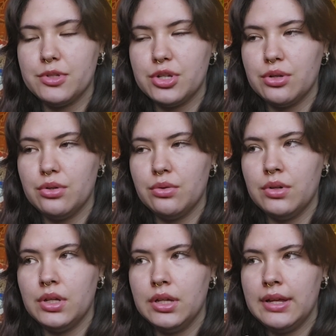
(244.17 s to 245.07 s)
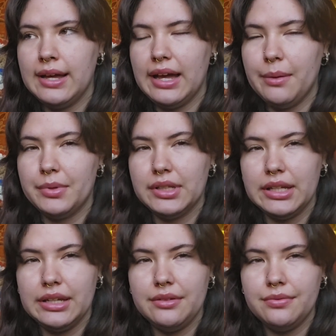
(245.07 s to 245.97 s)
to, I
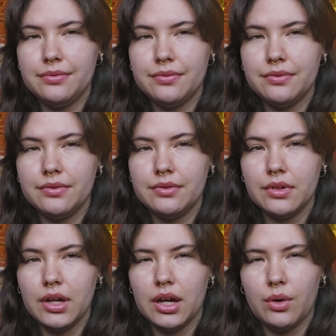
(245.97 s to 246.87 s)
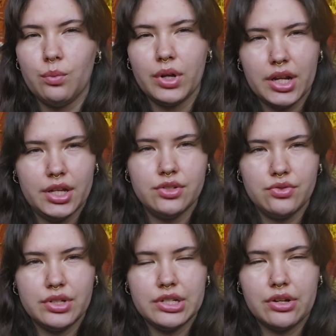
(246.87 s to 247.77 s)
believe,
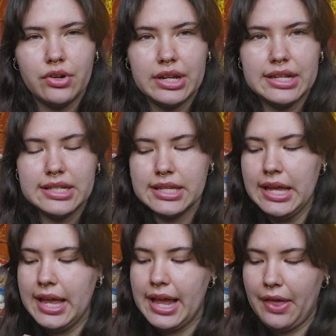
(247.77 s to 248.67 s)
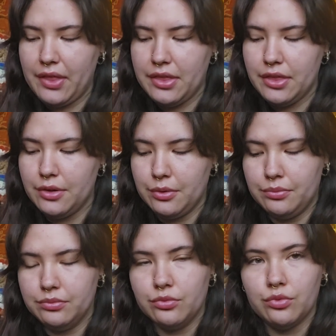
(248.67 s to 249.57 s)
100 degrees, and then the
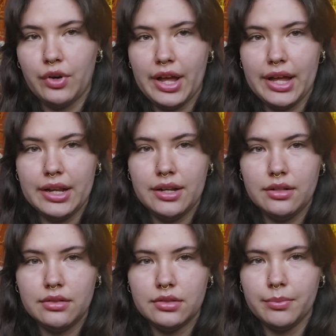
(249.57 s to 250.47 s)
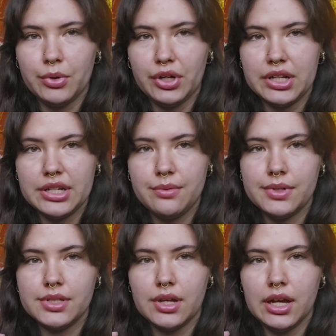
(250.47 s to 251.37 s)
red, the burgundy,
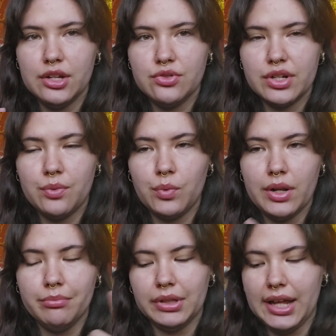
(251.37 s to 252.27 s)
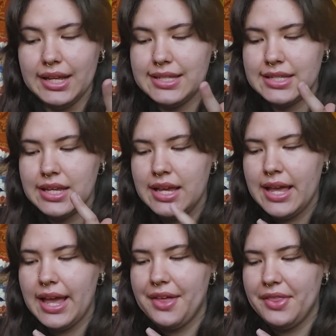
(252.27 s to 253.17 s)
was 101 plus,
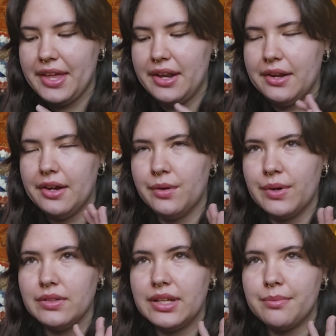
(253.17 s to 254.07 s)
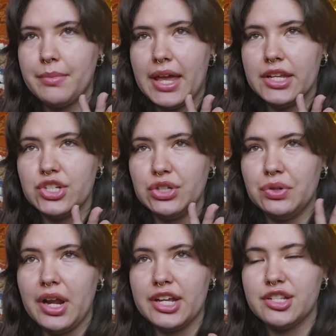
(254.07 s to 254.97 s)
and then around like May, June,
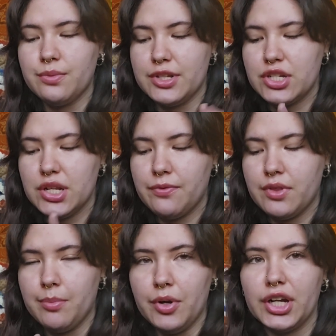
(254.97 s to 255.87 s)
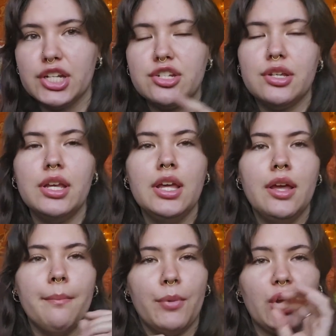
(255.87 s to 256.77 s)
I switched it for the burgundy
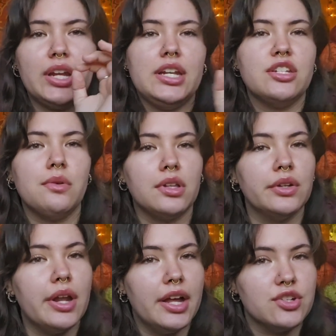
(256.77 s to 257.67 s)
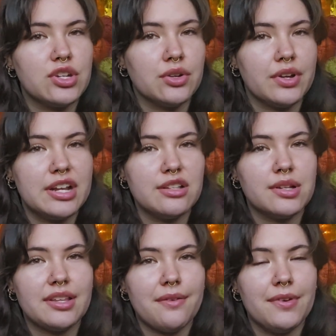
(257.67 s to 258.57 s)
to include 100 degrees
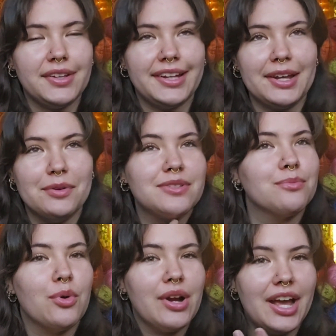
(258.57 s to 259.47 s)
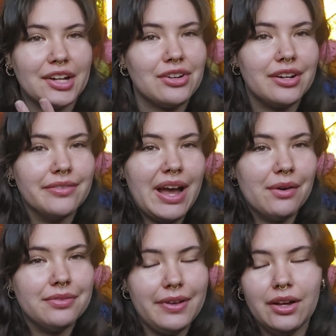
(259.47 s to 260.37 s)
because I felt like it was more accurate of how
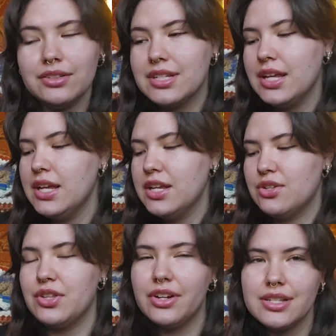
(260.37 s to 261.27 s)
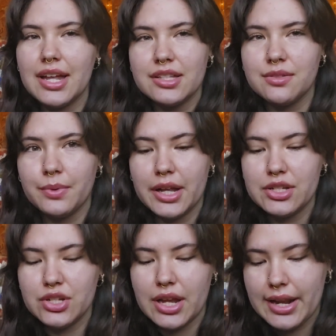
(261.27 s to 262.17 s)
it felt. So there is that
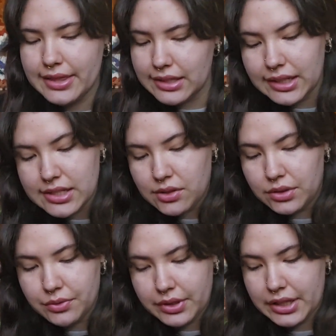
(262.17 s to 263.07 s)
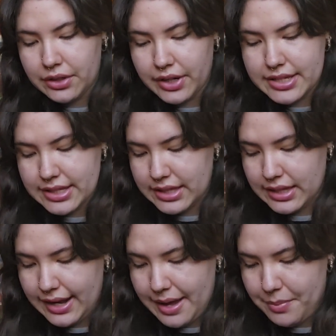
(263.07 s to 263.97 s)
switch, and I think that's the only really crazy thing
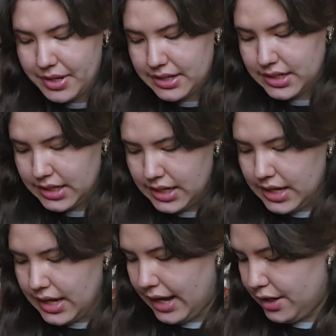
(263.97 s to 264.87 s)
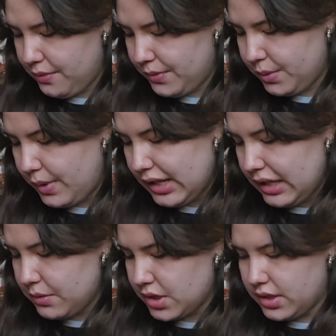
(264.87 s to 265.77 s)
that happened. I know for a while I
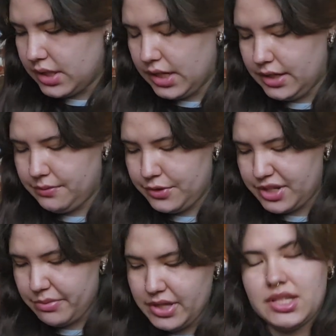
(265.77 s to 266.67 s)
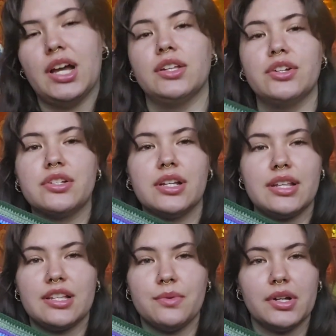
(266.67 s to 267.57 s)
was on the hunt for some of these colors because
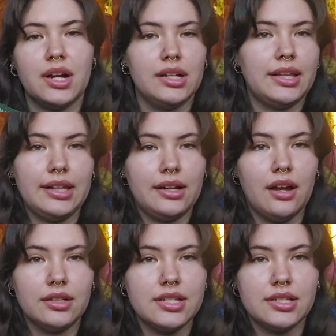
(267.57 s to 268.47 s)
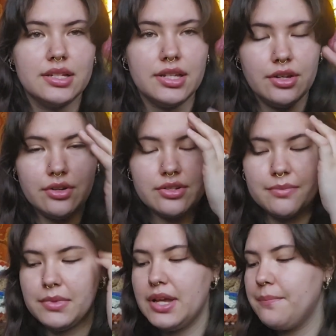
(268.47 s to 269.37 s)
I swear to God they like got discontinued or
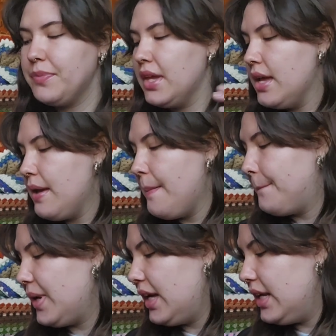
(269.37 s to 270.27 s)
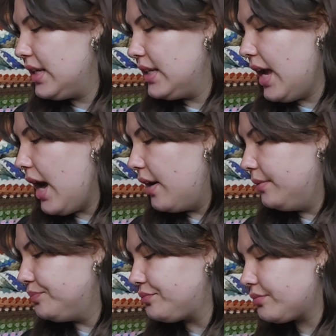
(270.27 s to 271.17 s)
something. But yeah,
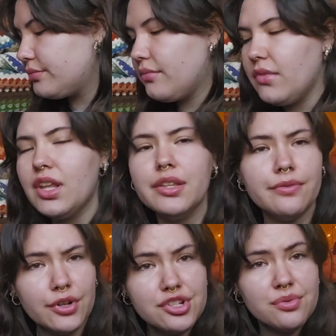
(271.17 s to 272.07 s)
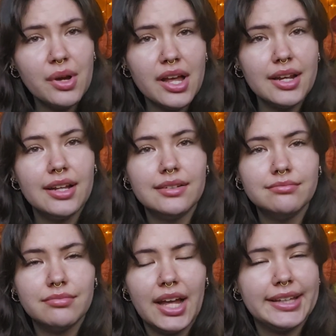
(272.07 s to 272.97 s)
first one,
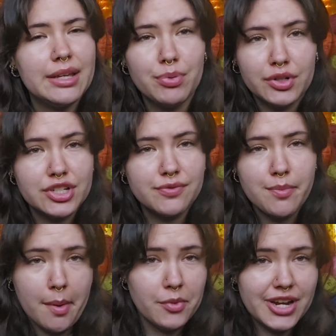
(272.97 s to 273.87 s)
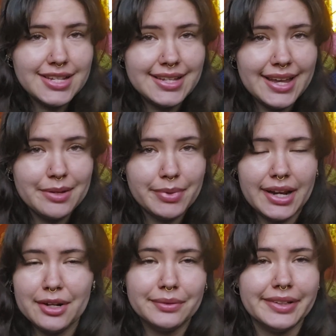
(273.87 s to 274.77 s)
I keep her just for memory's sake, but I
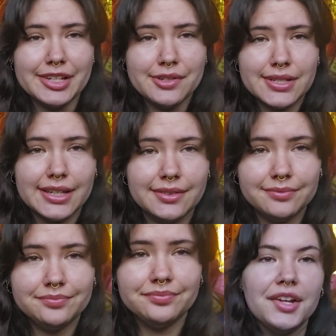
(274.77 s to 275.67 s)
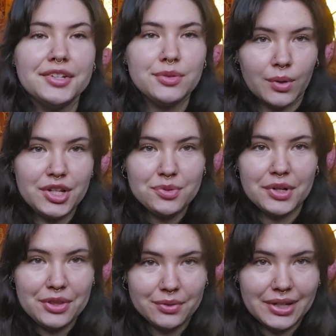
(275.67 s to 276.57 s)
don't really use it.
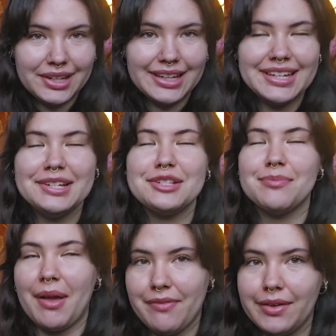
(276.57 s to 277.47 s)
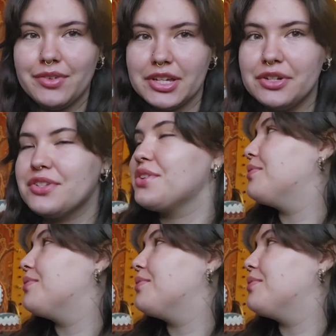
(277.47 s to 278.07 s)
2023 is my favorite year so